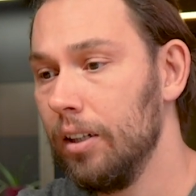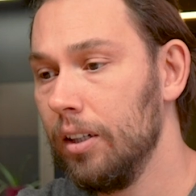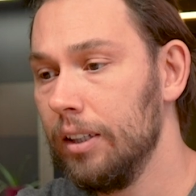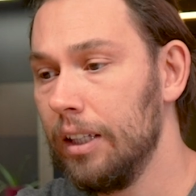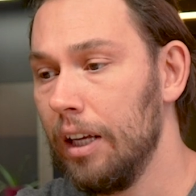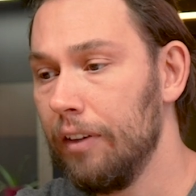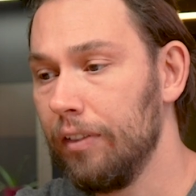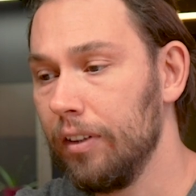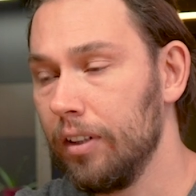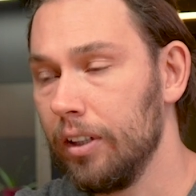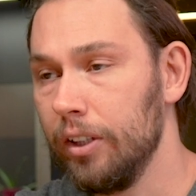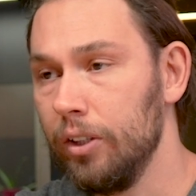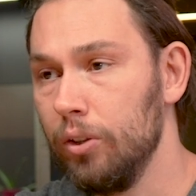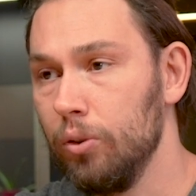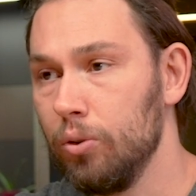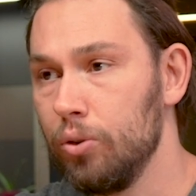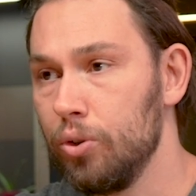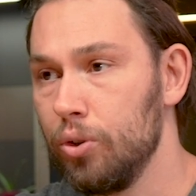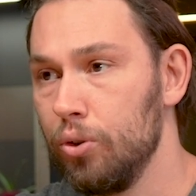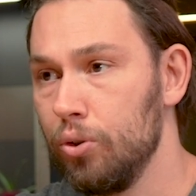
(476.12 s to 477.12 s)
definitely
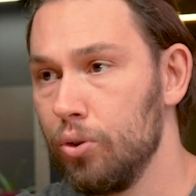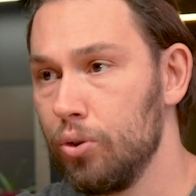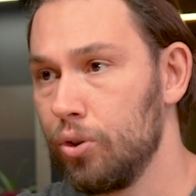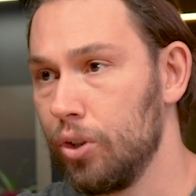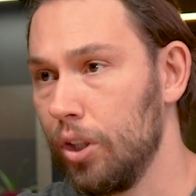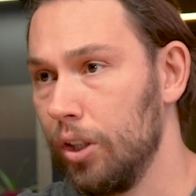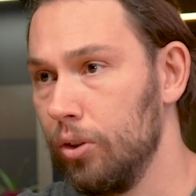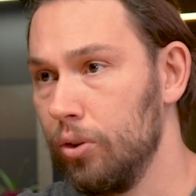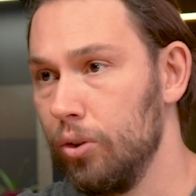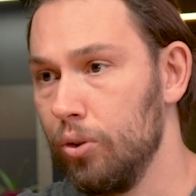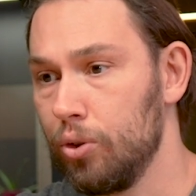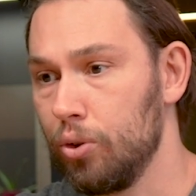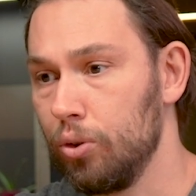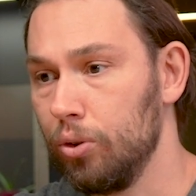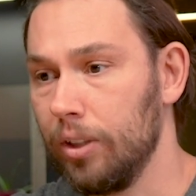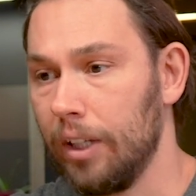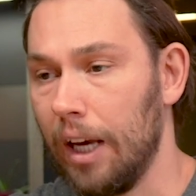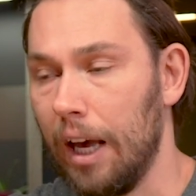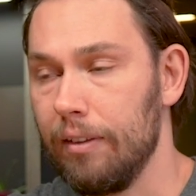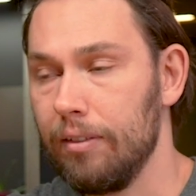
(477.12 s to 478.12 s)
you
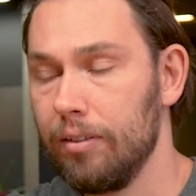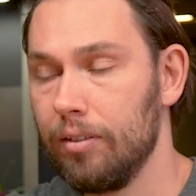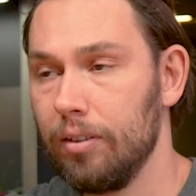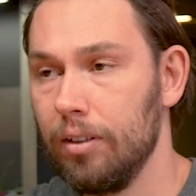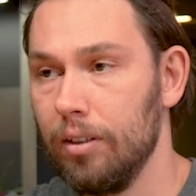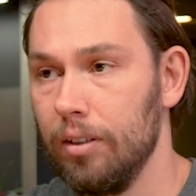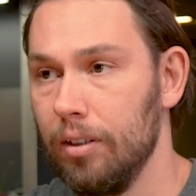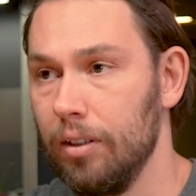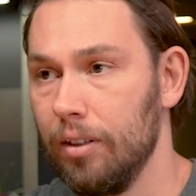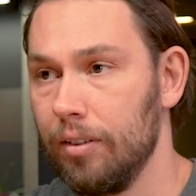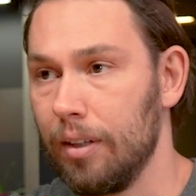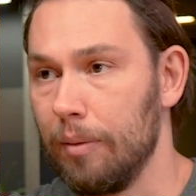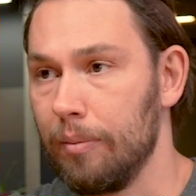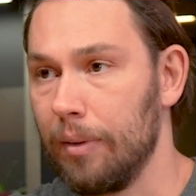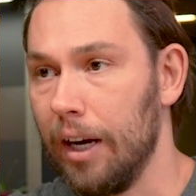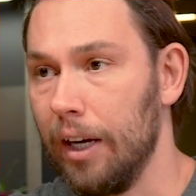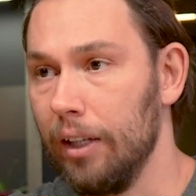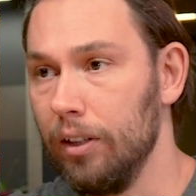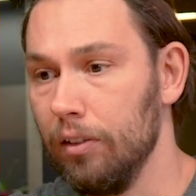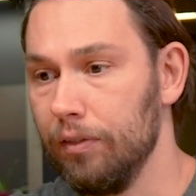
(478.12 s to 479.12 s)
should have some
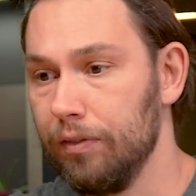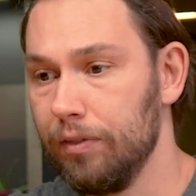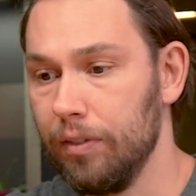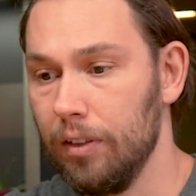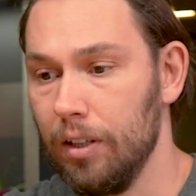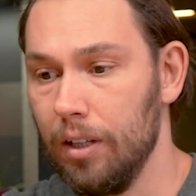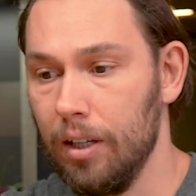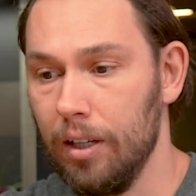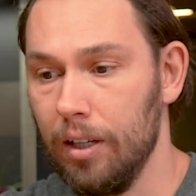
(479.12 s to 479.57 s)
kind of